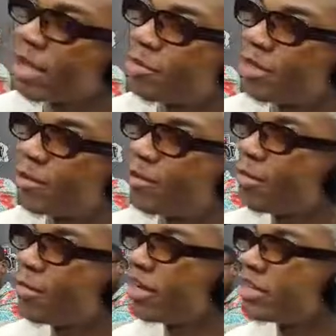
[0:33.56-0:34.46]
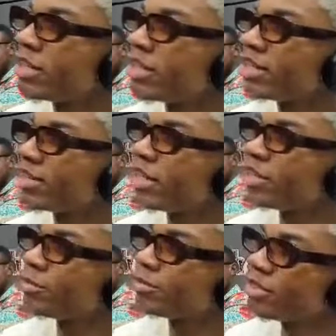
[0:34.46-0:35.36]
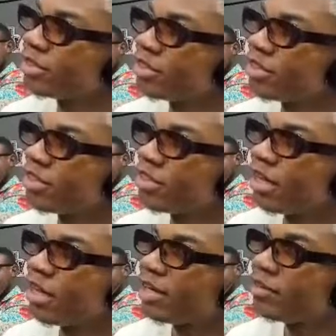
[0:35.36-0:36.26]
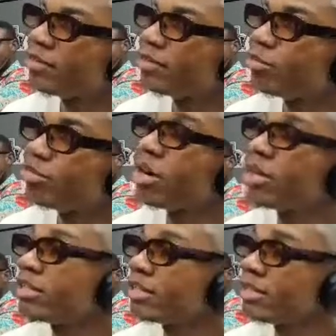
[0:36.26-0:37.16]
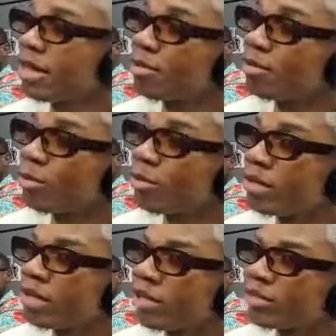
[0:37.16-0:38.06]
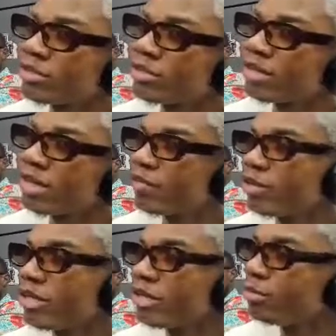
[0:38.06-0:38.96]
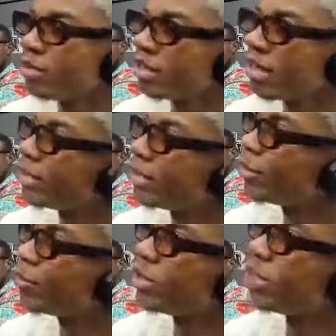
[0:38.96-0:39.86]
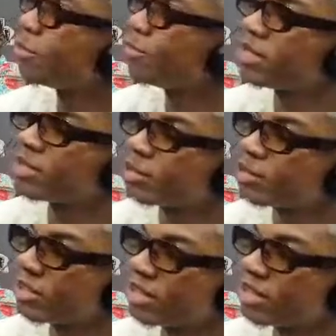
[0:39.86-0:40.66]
happening in my mind at that time. And even prior to that moment, I've already been like in a weird mental